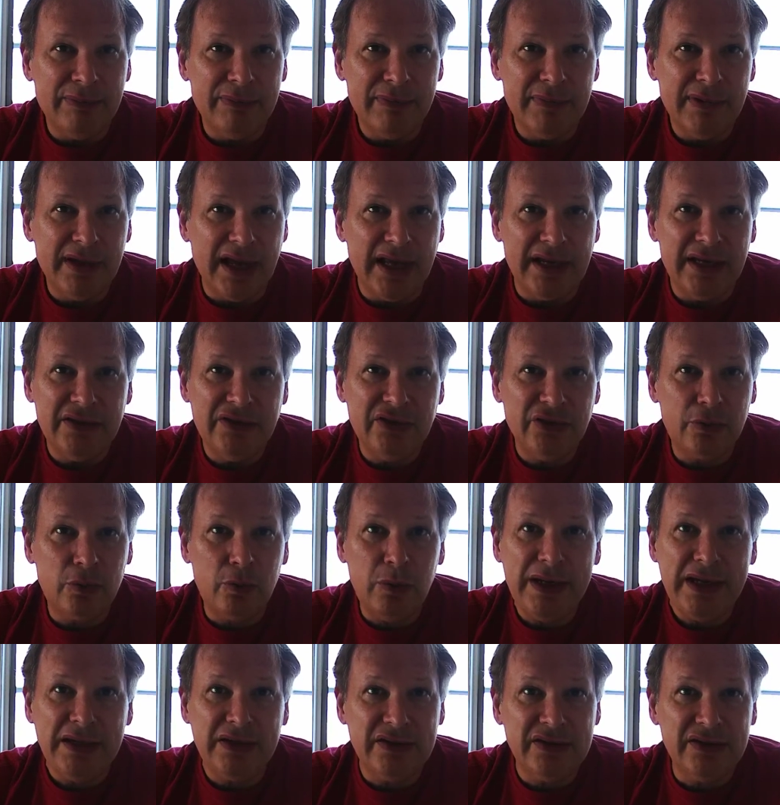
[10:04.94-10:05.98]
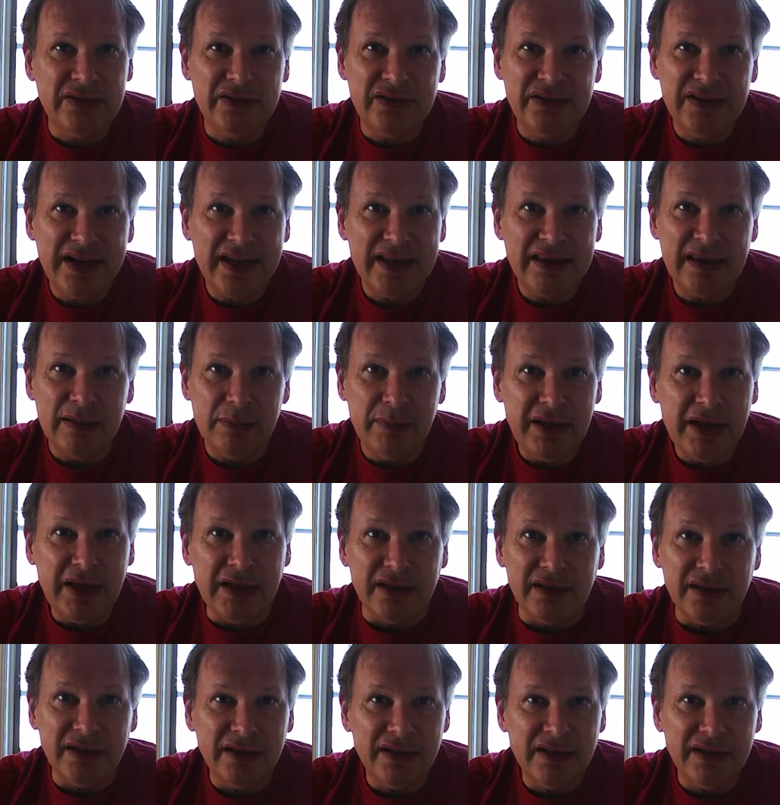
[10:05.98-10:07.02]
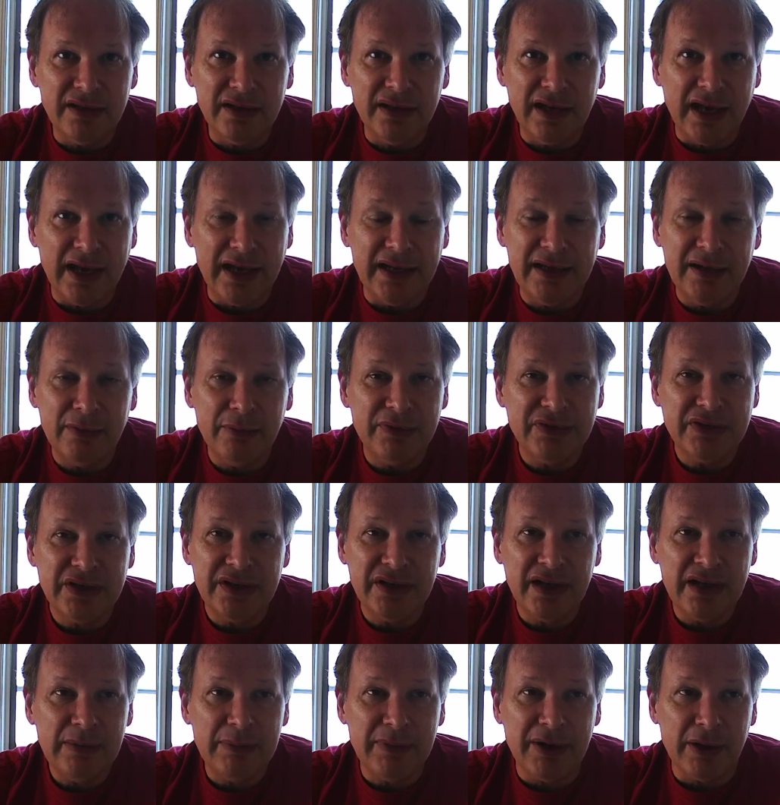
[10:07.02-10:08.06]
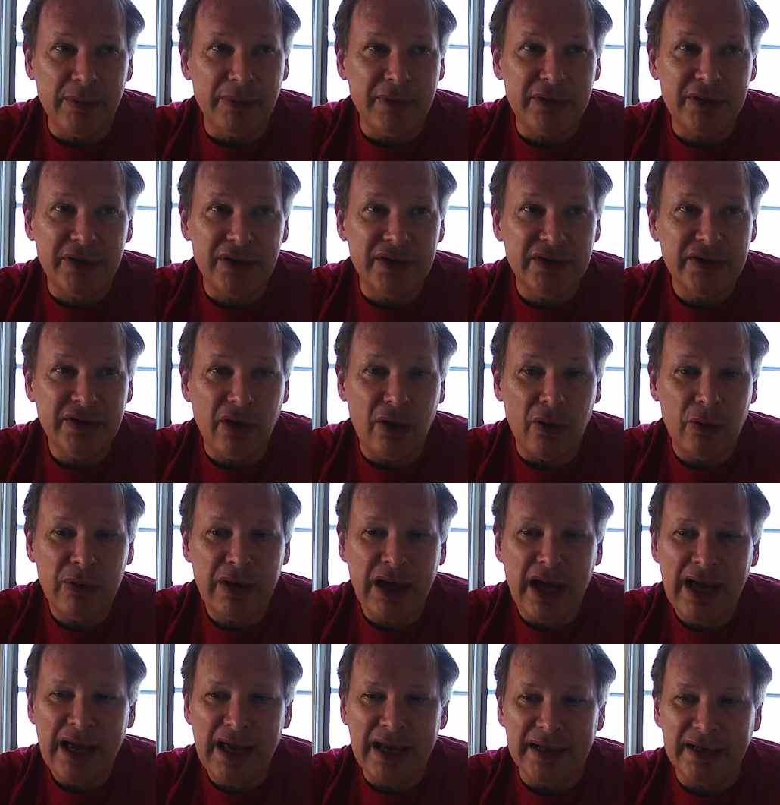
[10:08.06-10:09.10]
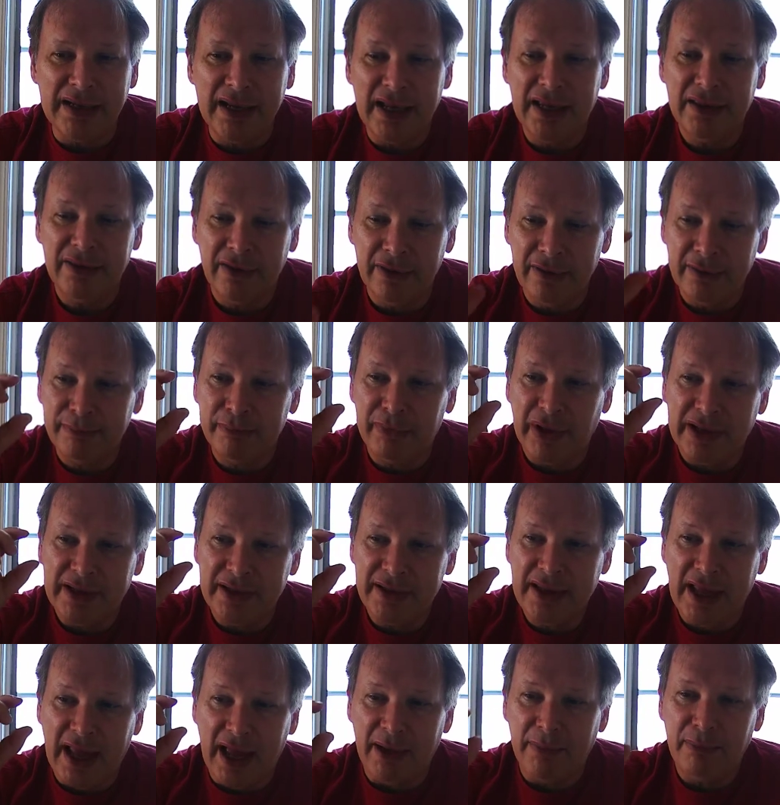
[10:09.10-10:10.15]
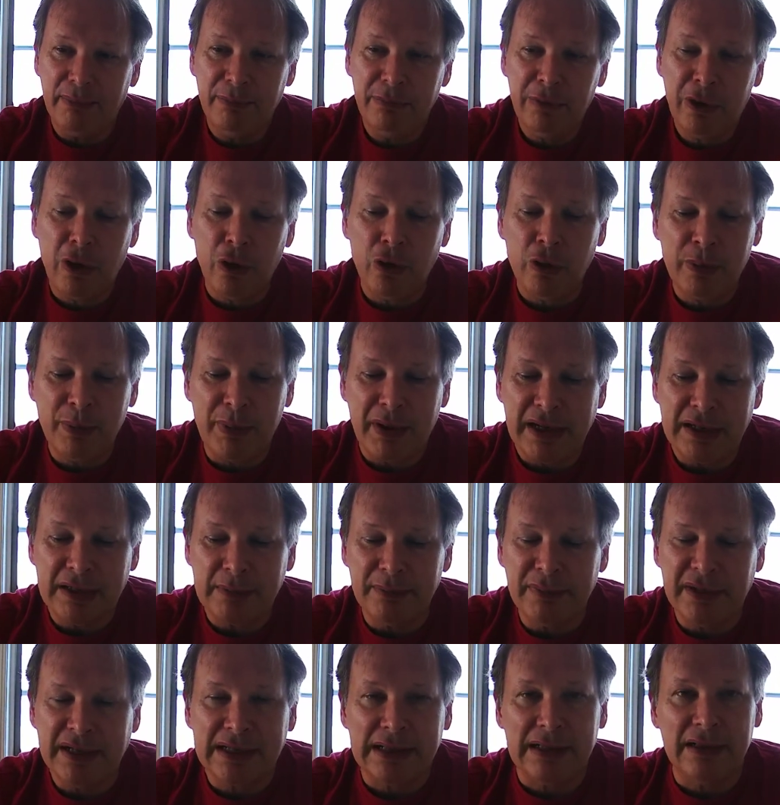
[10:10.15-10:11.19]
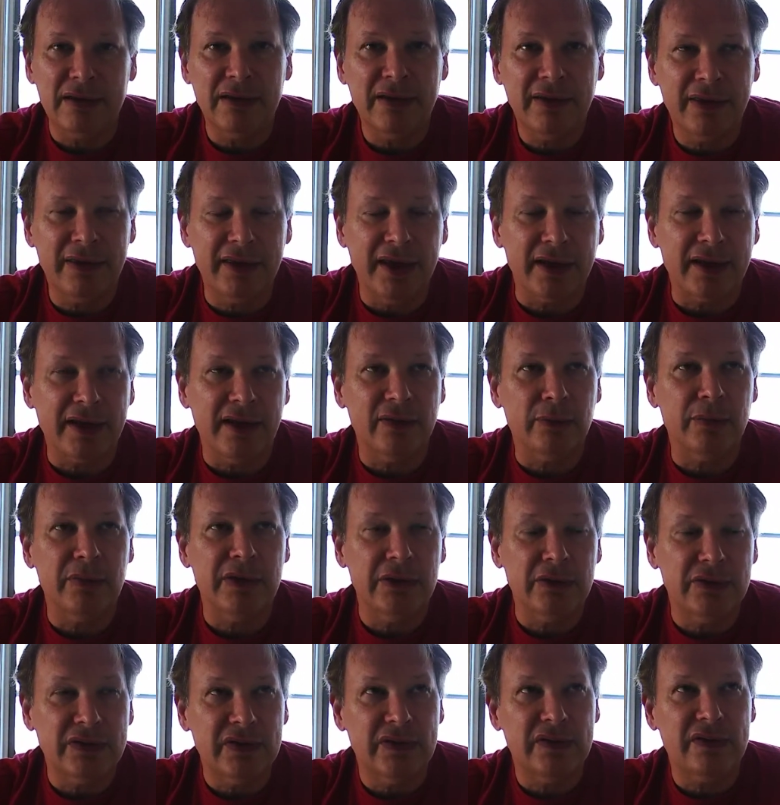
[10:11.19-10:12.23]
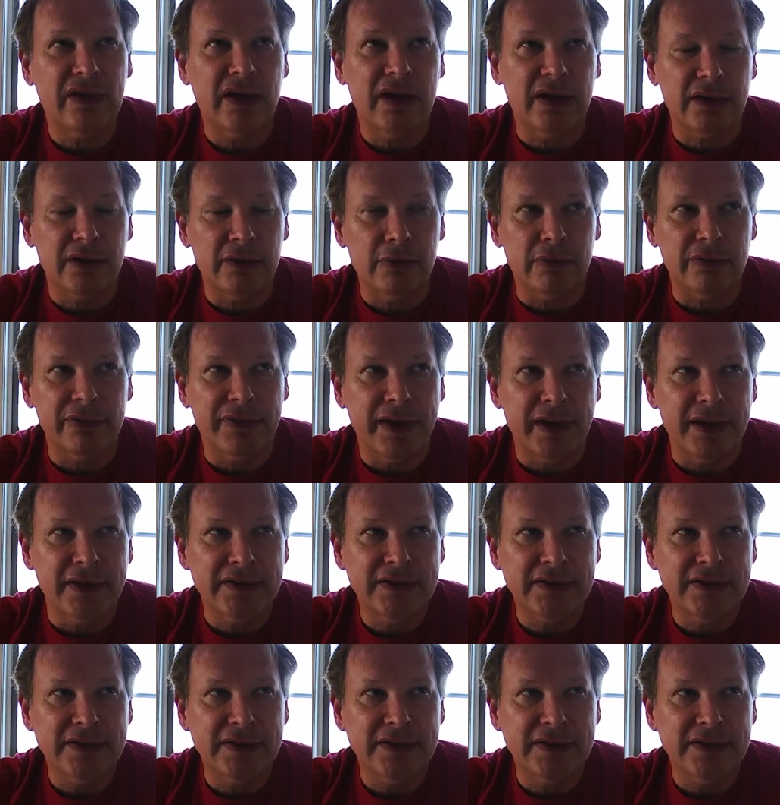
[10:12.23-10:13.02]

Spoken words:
And it took weeks to get them in, and it was a nightmare because, oh God, and they're like, yeah, Coke bottom bottle thick, as we used to say in the old days.